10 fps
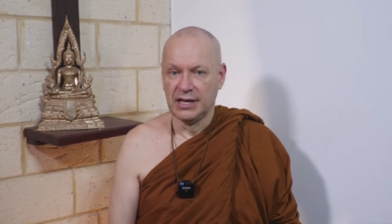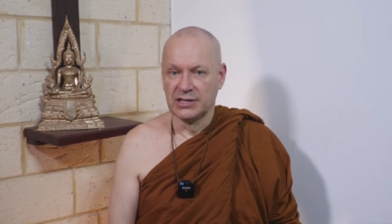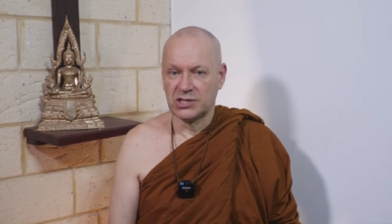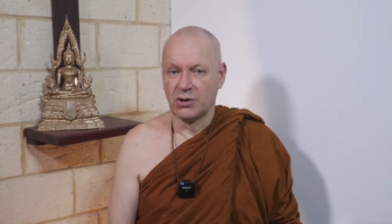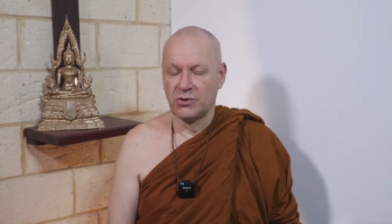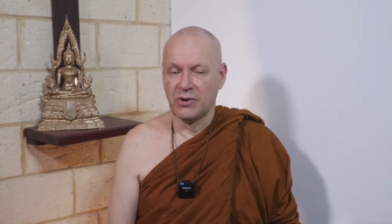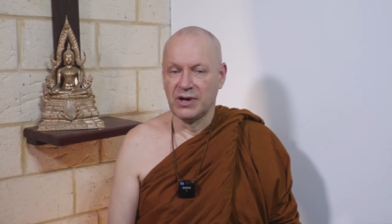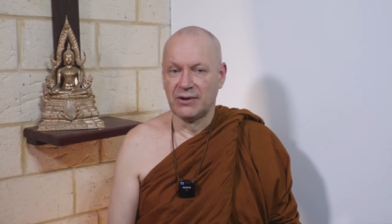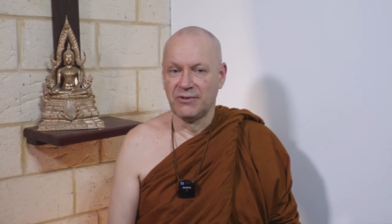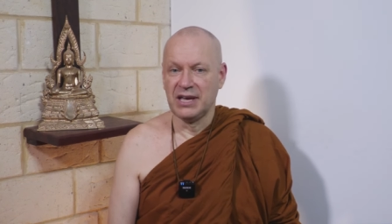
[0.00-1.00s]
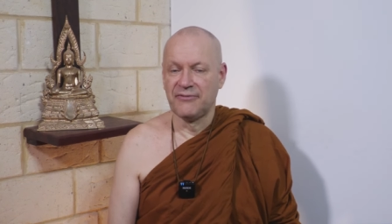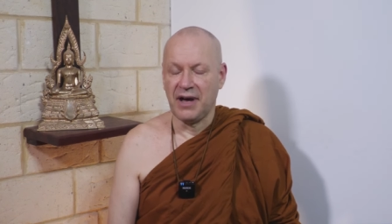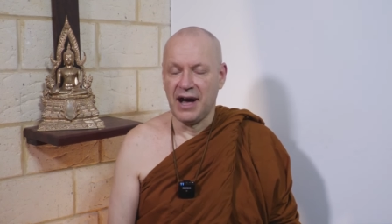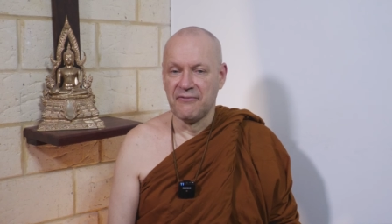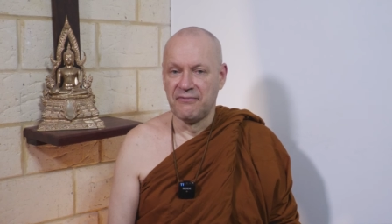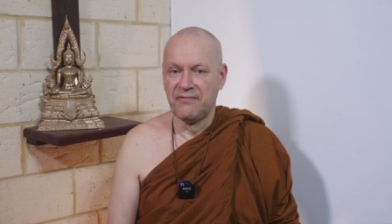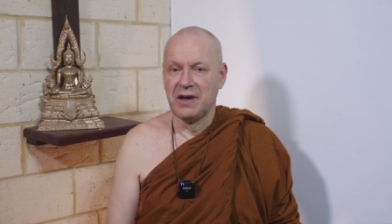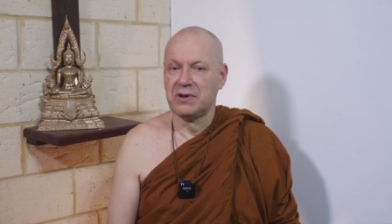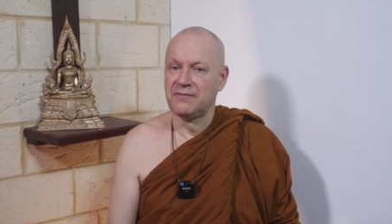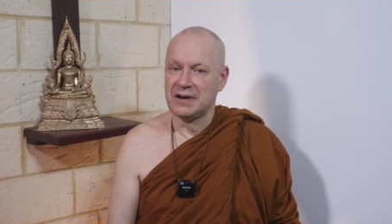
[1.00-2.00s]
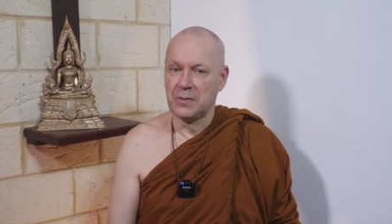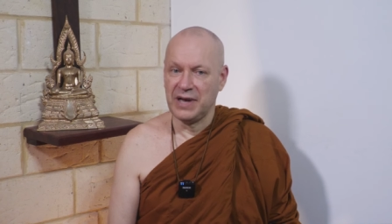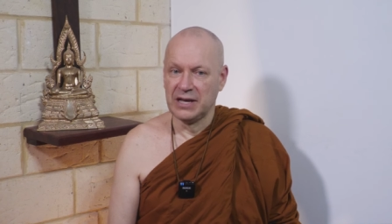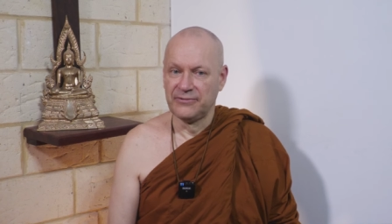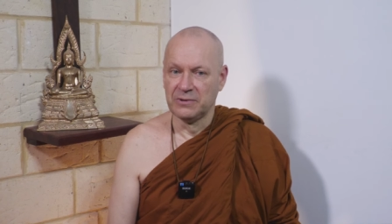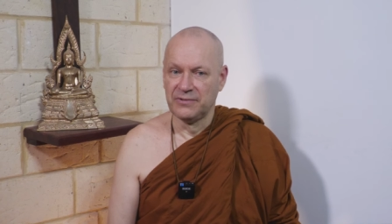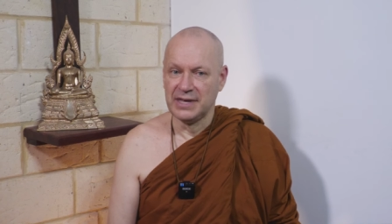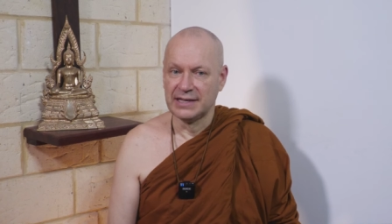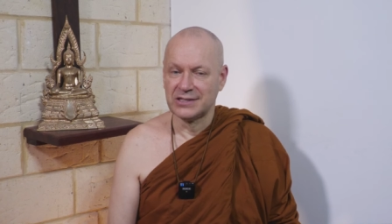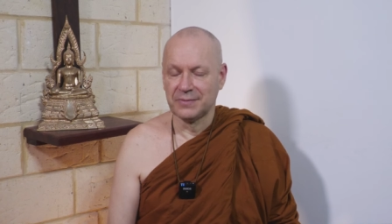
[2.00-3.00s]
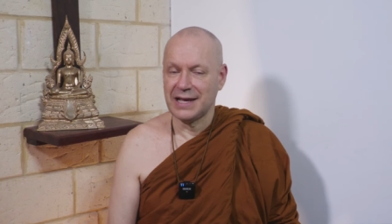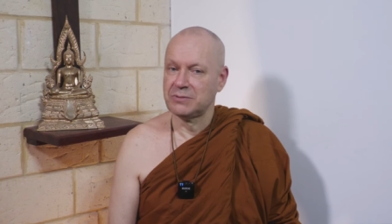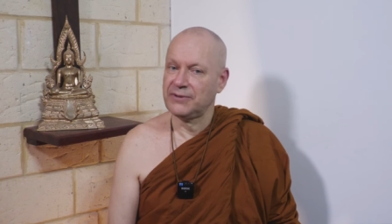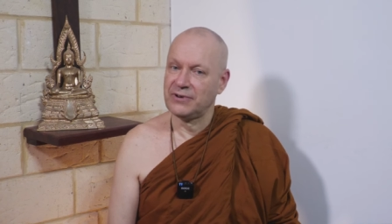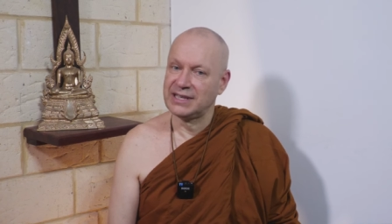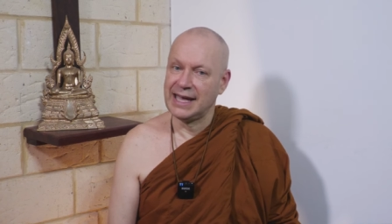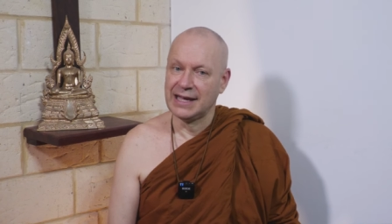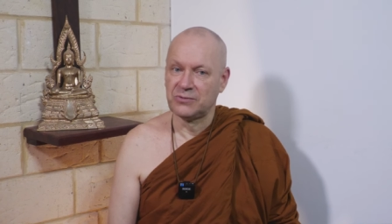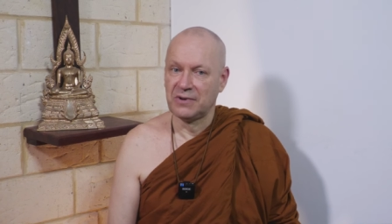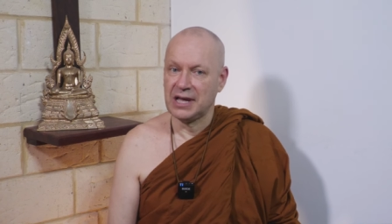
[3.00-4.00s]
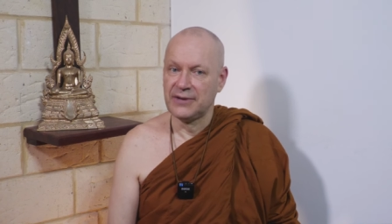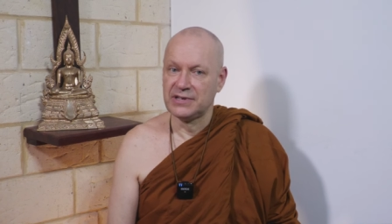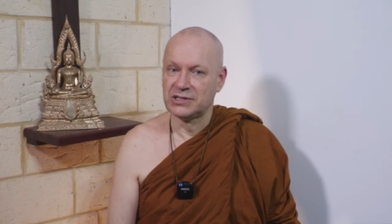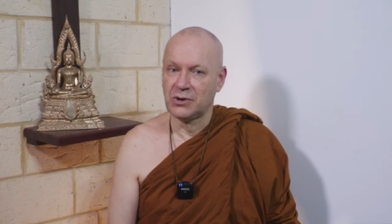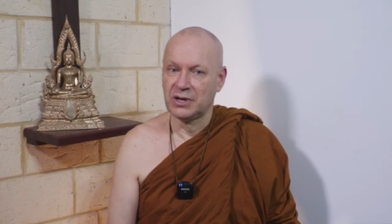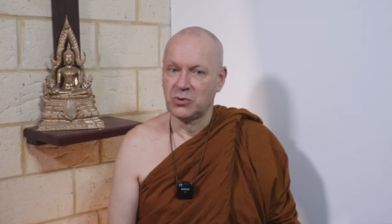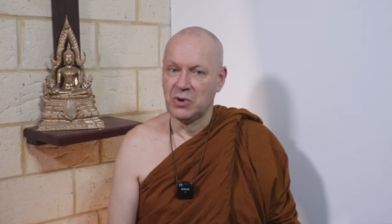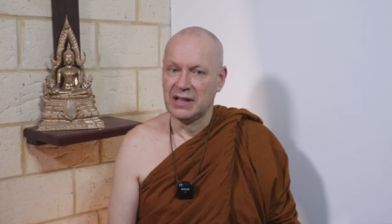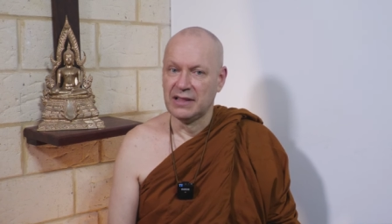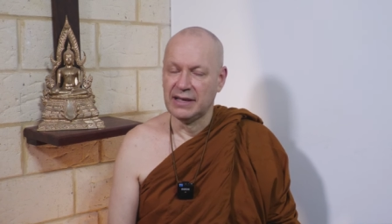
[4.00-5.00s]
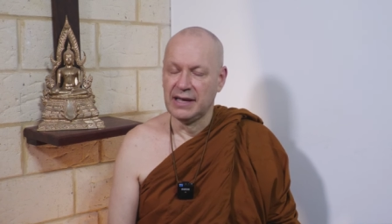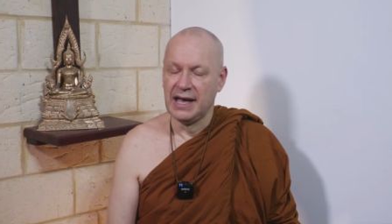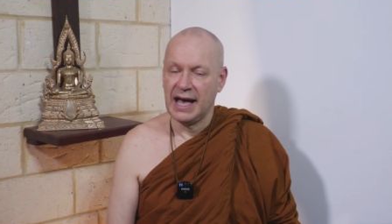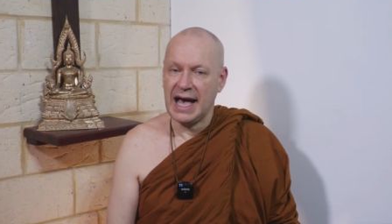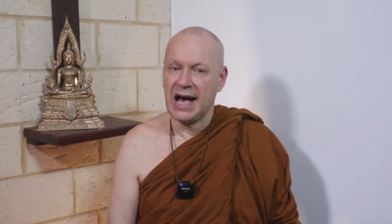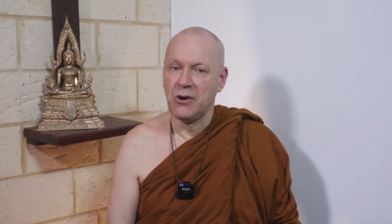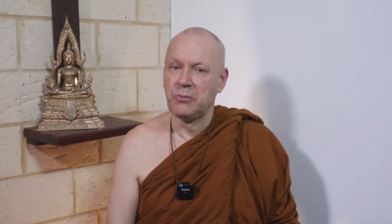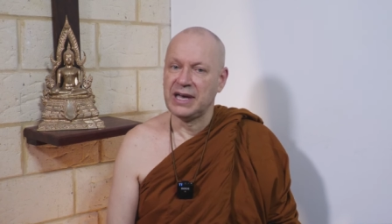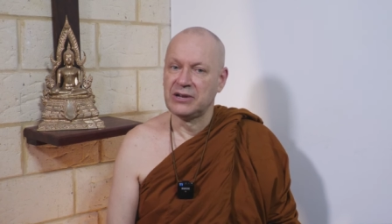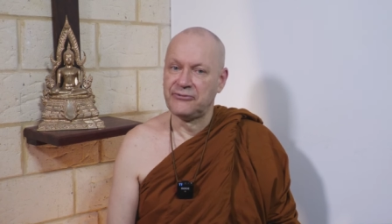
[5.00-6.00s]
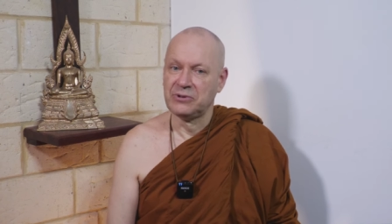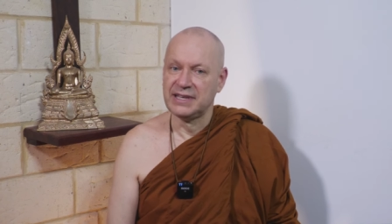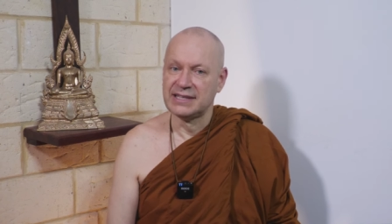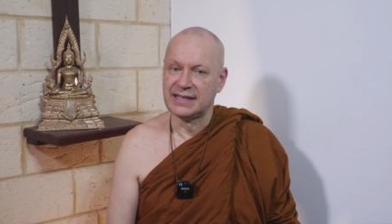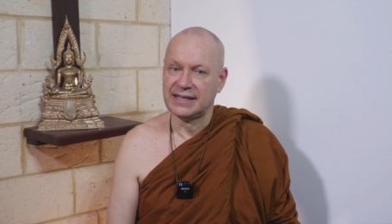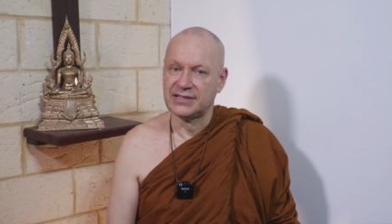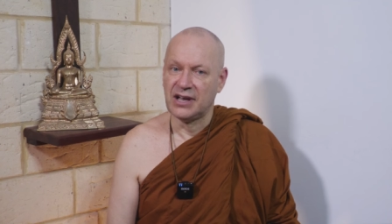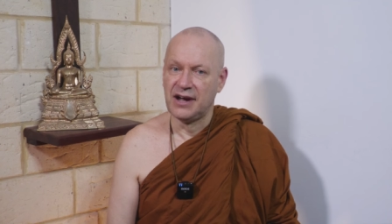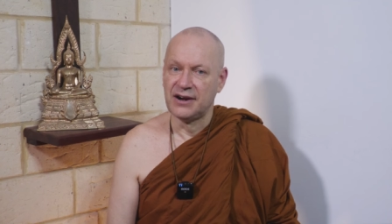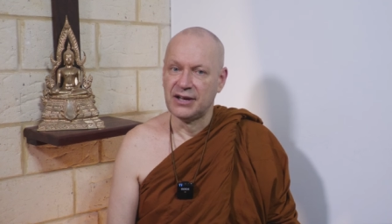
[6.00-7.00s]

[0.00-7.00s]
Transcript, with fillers: sorrow and grief are very, very painful things. Sometimes we forget when life is going well uh, how painful these things are.